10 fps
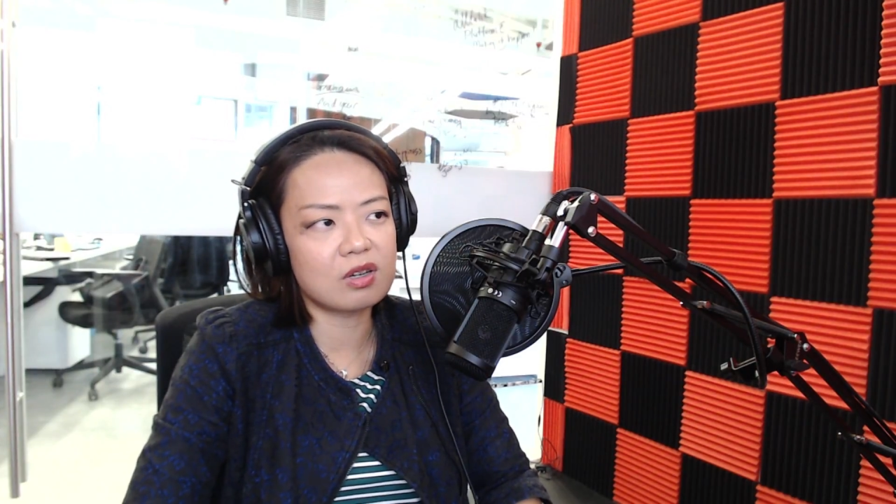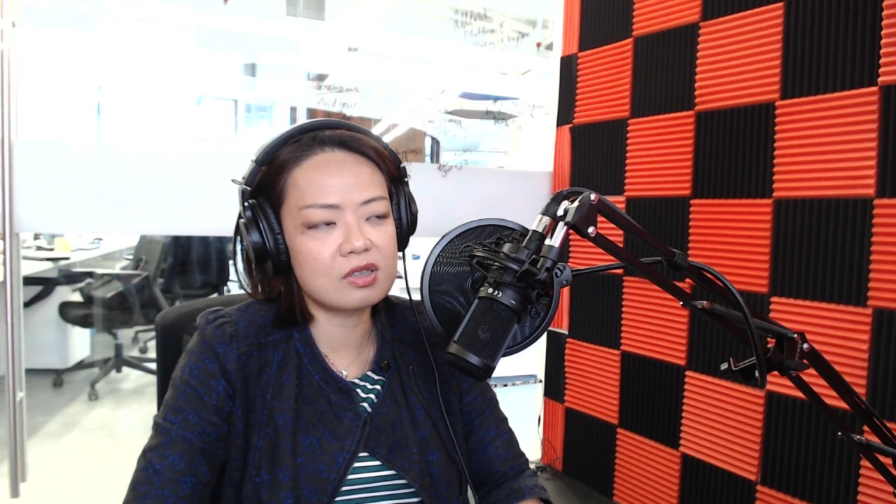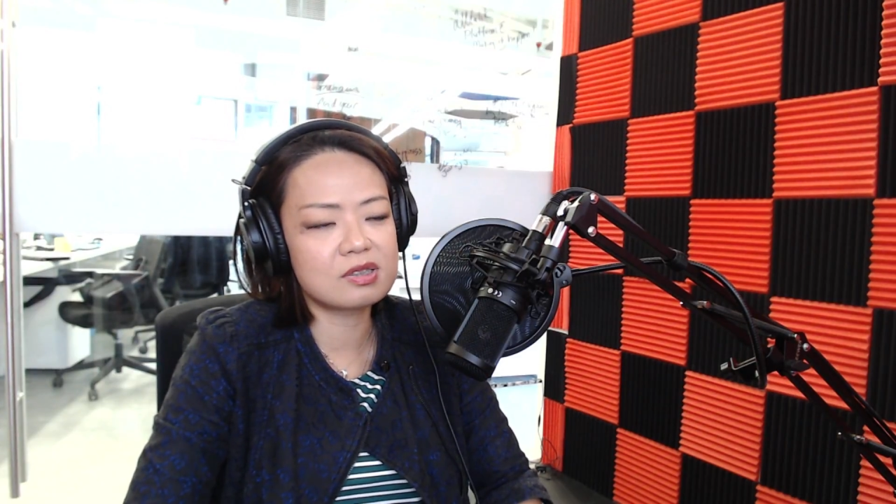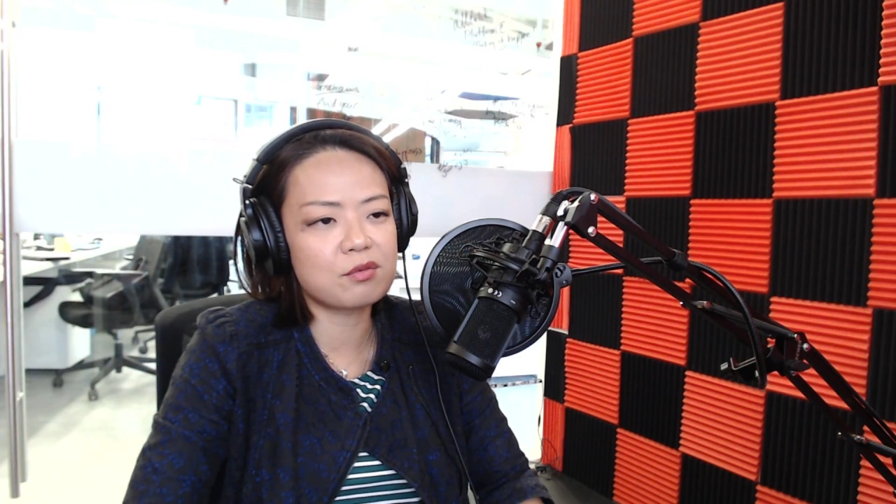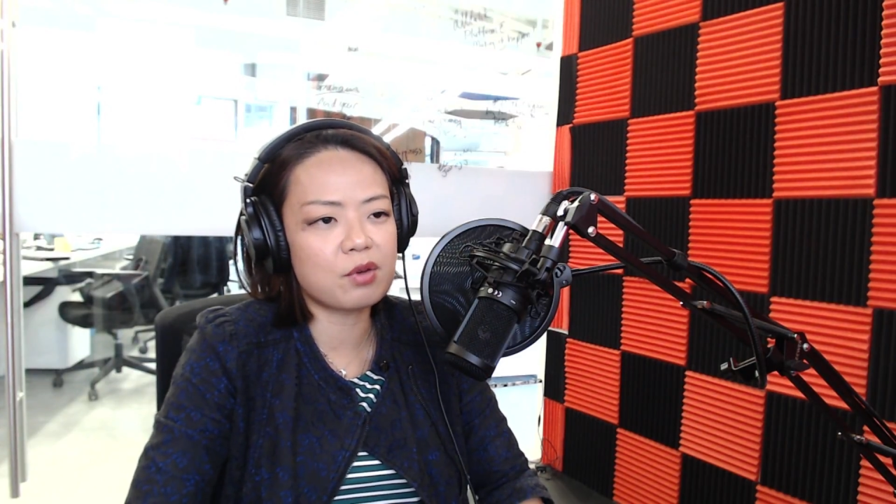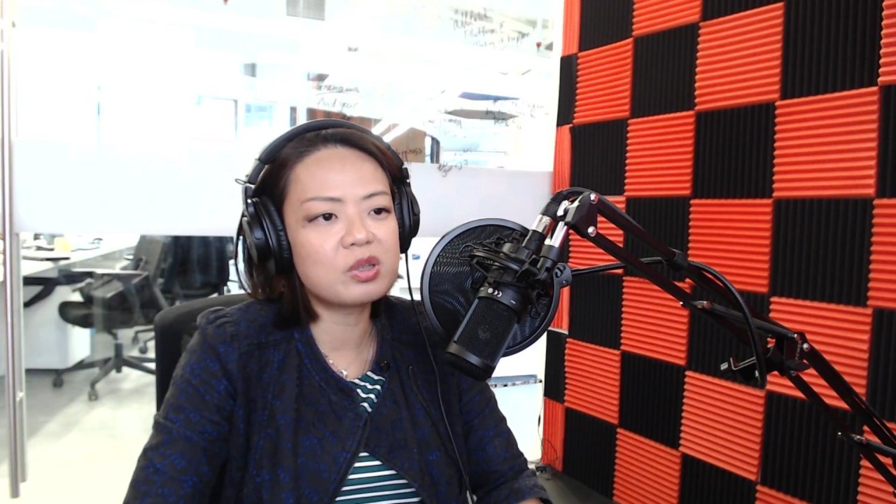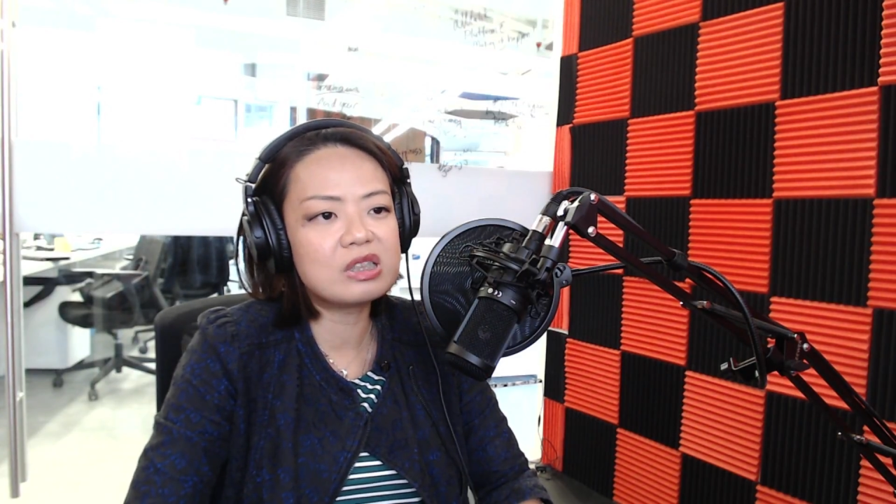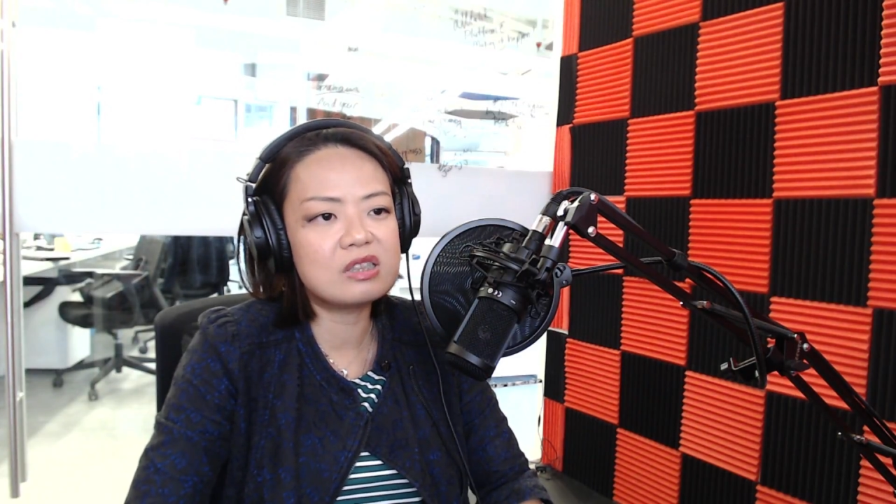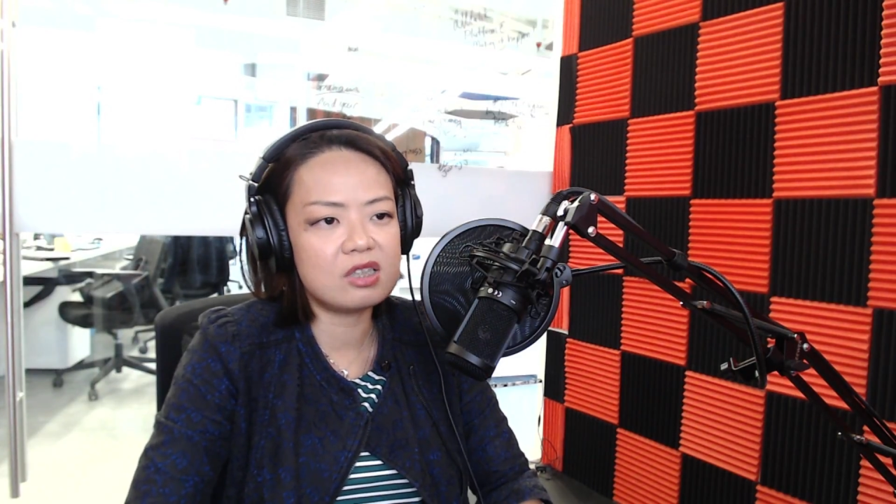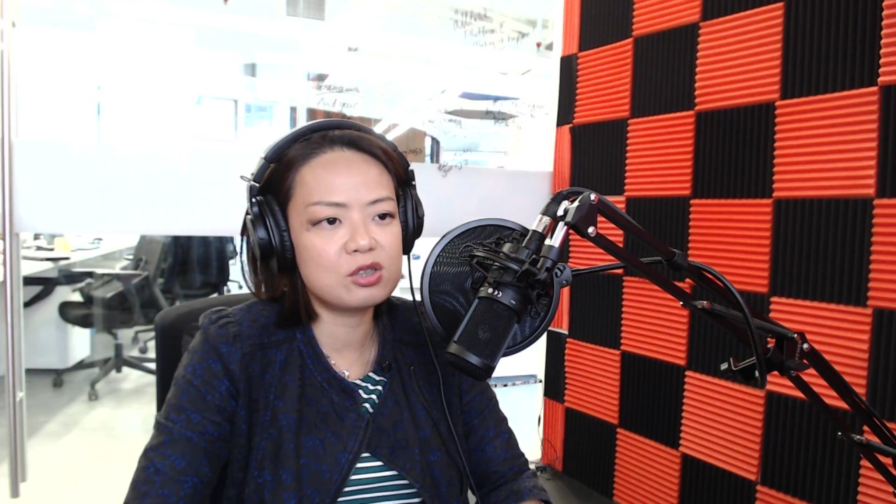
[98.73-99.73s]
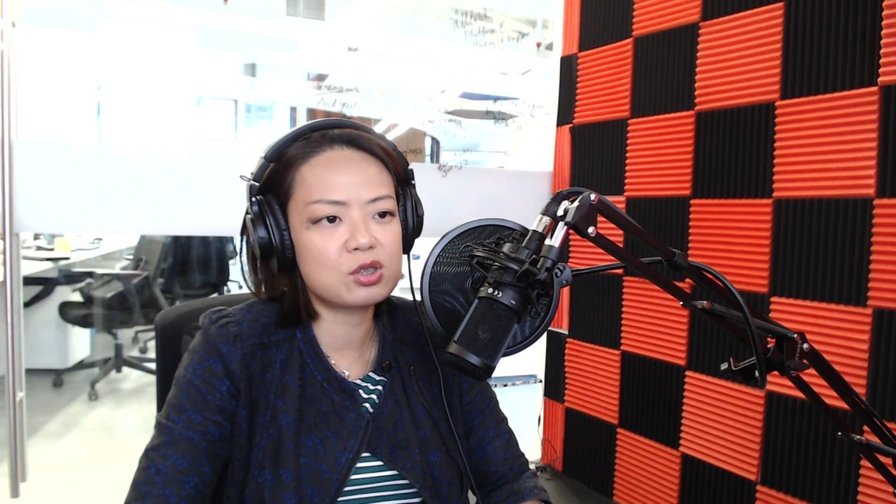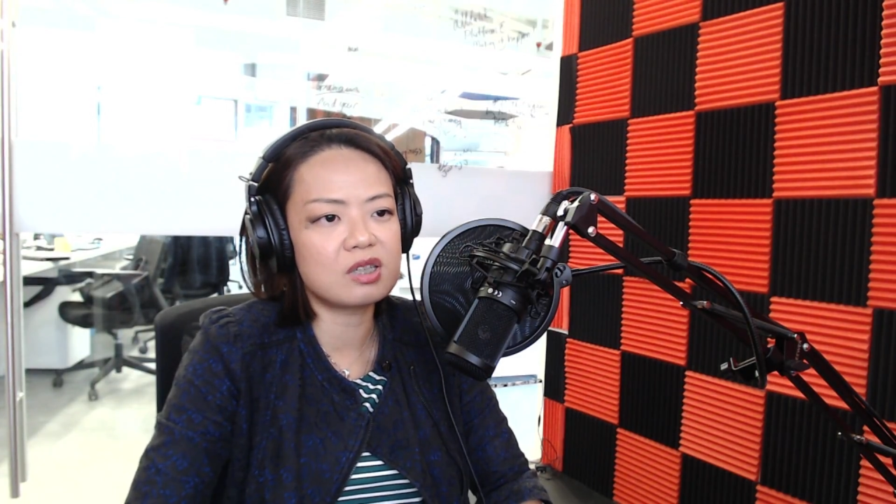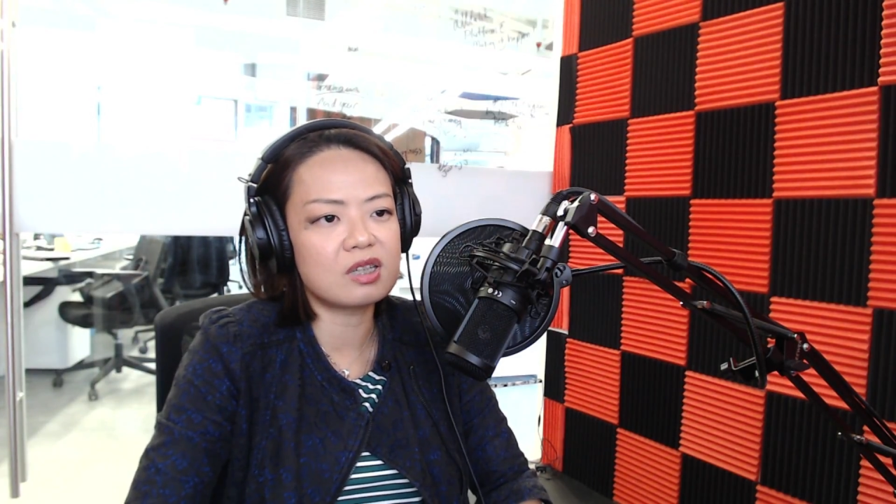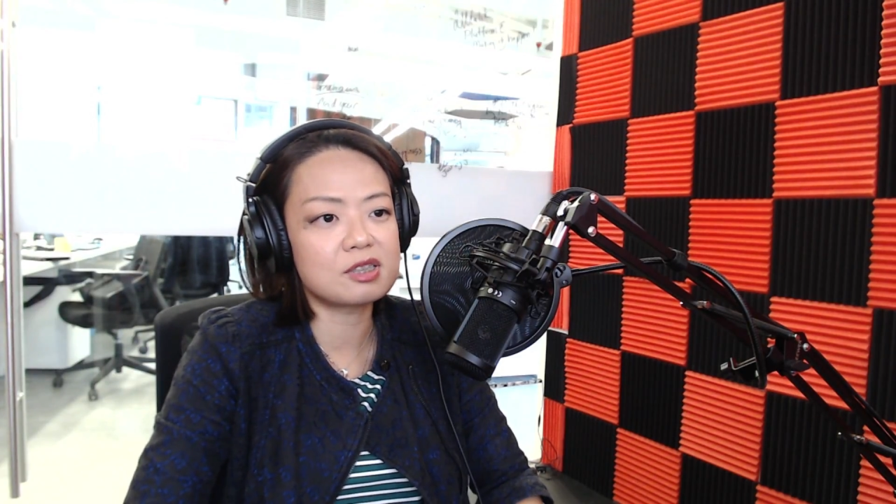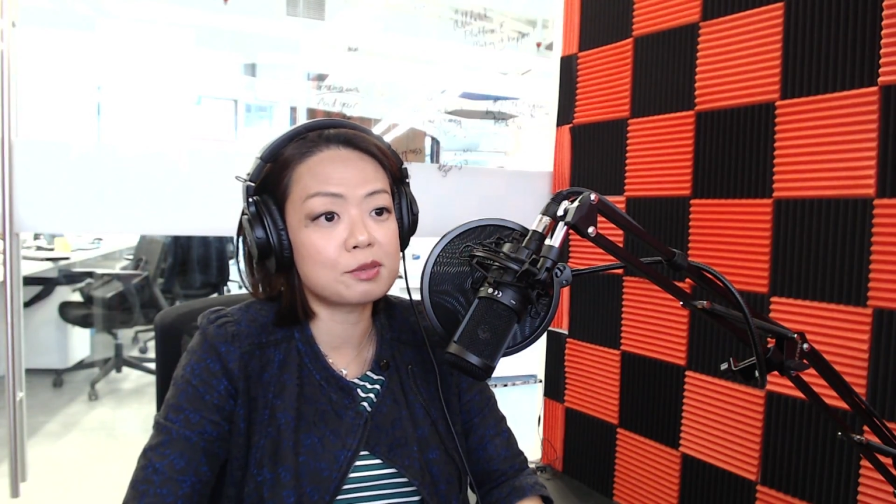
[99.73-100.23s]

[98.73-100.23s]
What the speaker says: is a very niche and